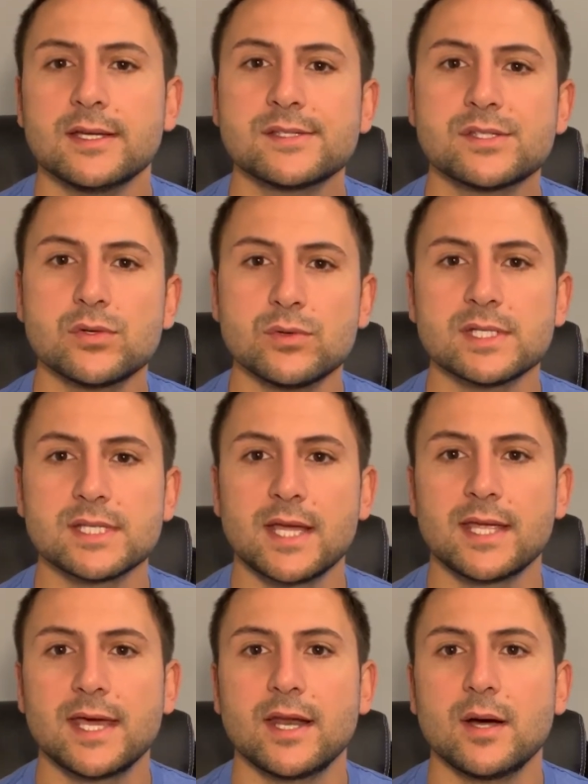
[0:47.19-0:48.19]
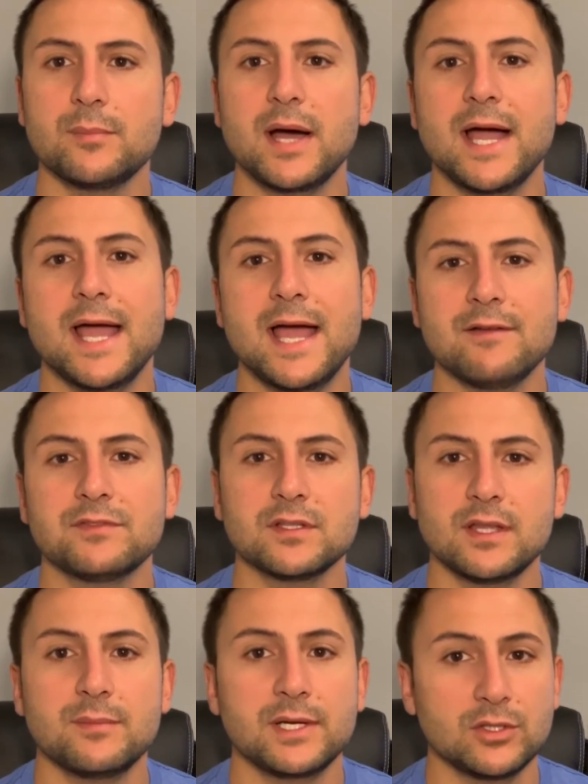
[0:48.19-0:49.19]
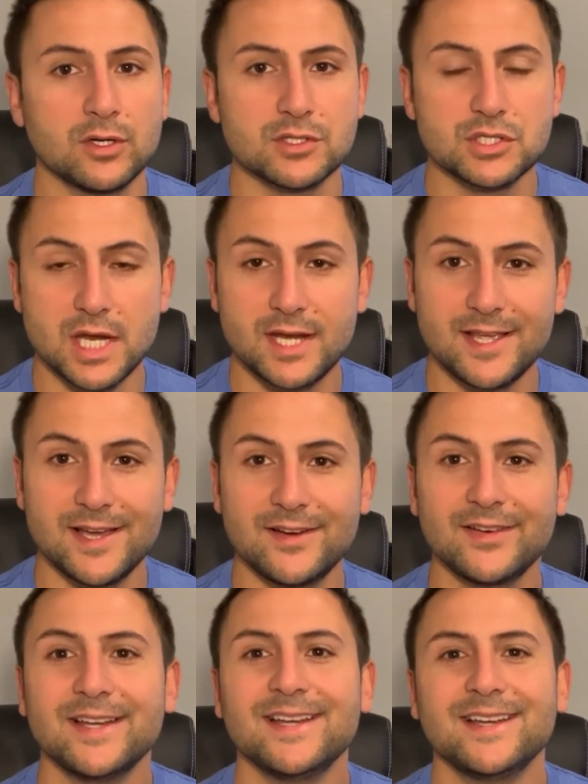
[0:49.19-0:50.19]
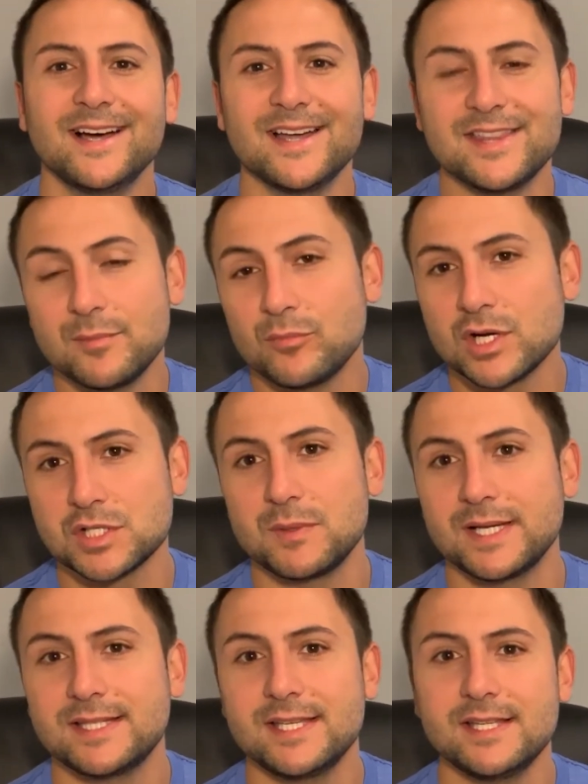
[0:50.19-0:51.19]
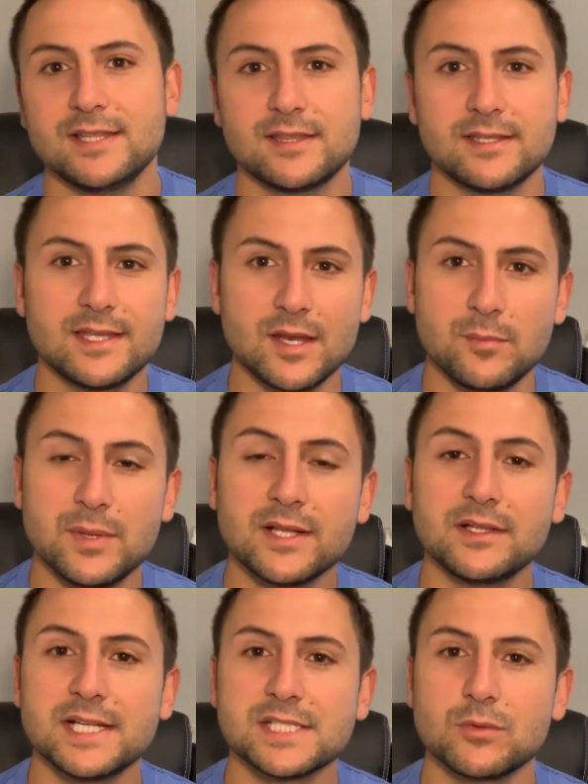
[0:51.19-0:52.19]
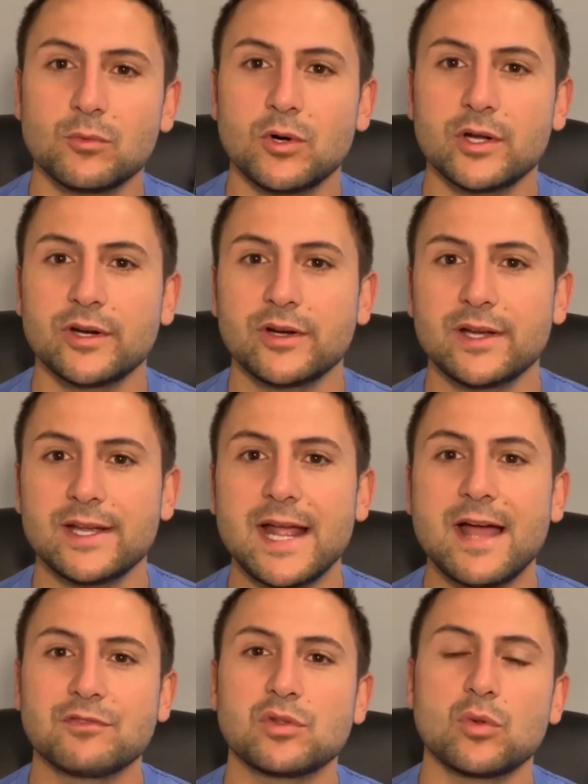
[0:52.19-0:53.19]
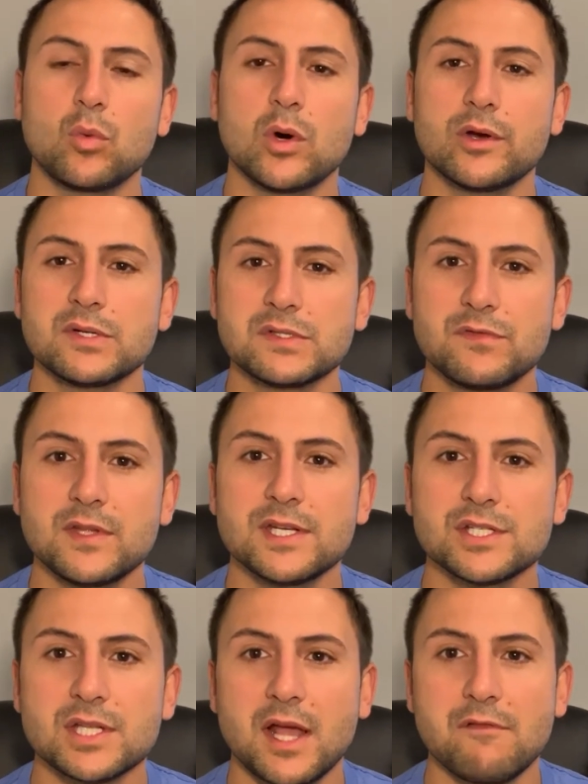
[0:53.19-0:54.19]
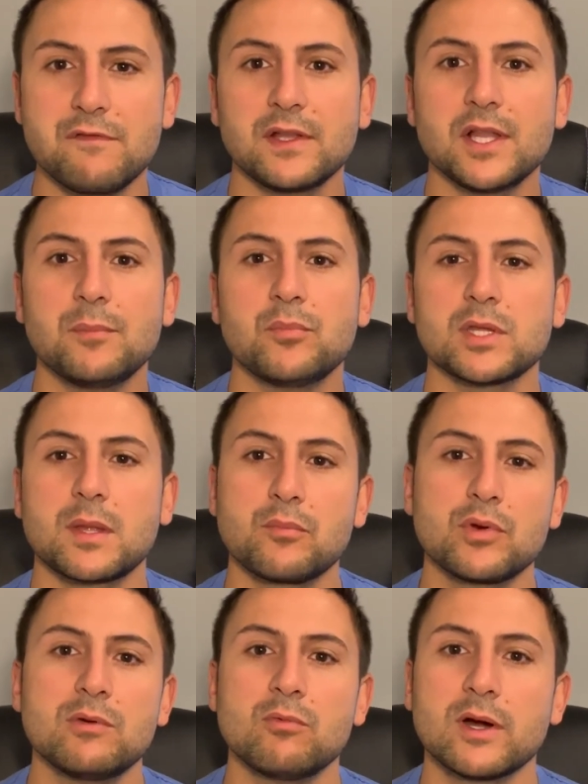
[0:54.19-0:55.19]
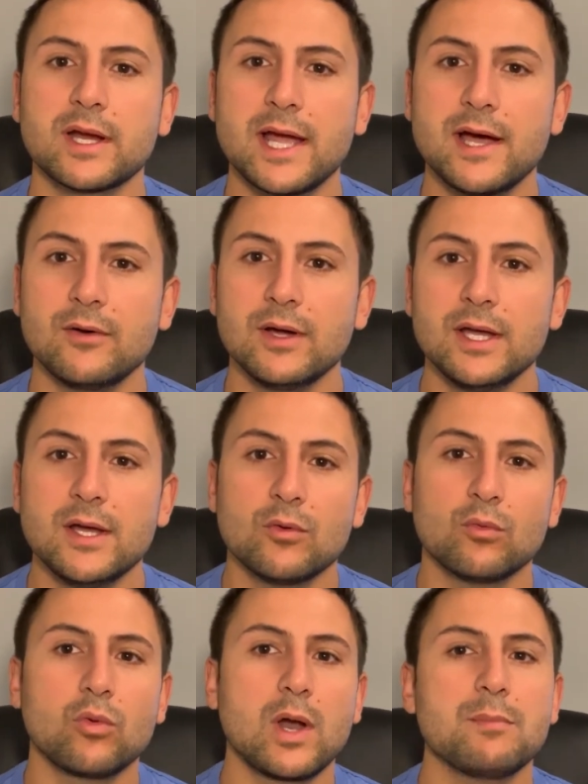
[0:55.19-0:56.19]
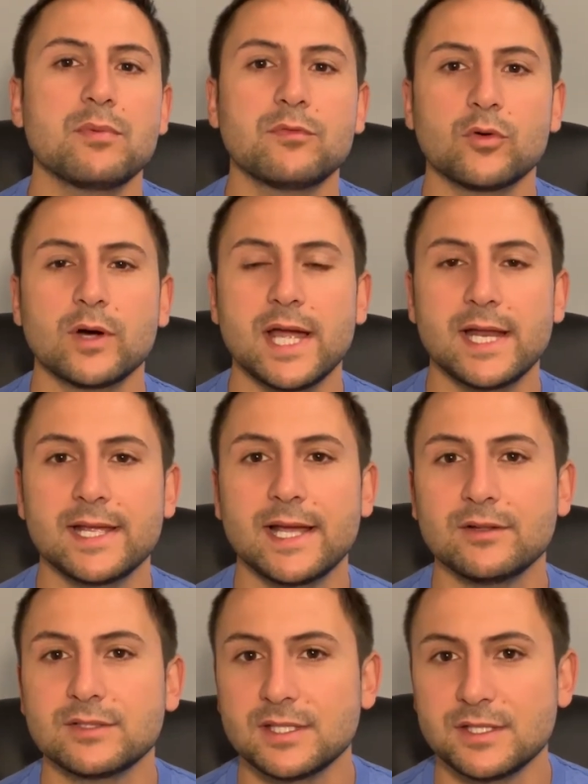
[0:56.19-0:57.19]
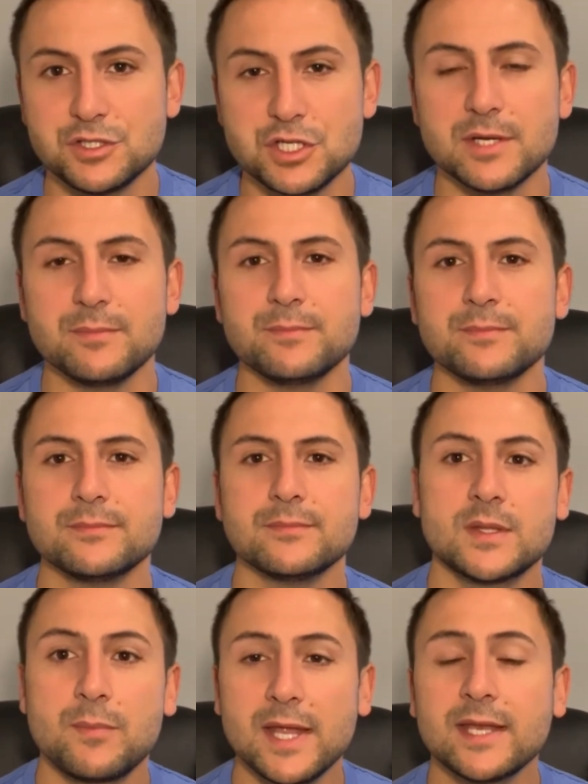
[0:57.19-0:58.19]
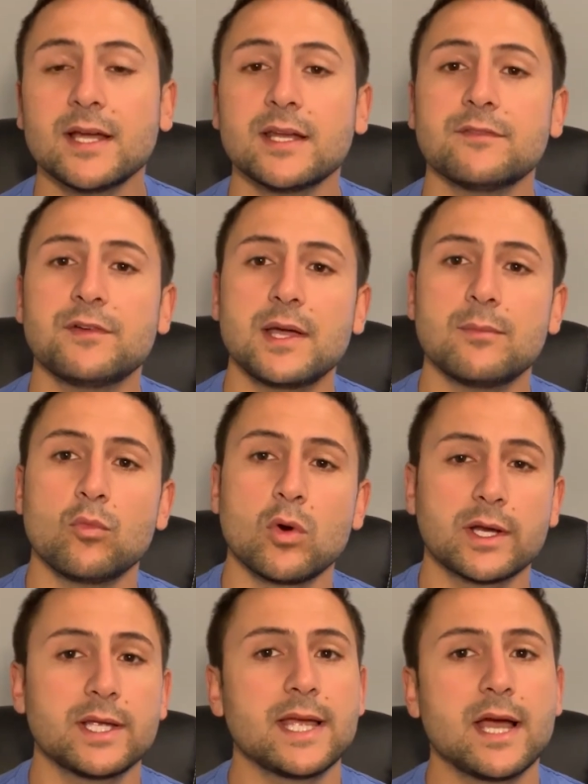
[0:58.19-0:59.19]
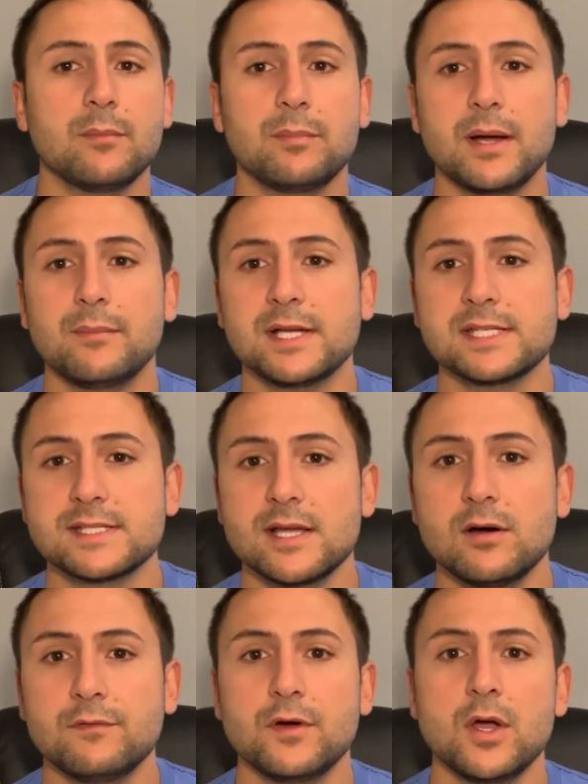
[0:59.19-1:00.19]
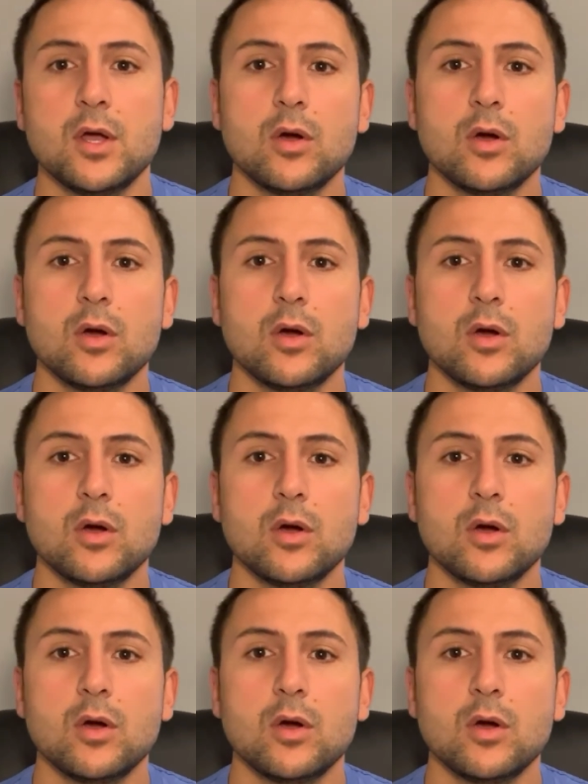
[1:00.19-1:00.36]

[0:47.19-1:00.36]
As soon as I get up, I have to let my dog Shady out. I then brush my teeth, get a big glass of water, and after the water is finished, I fill up with a pre-workout right before heading out to the gym. Depending on if I'm working out by myself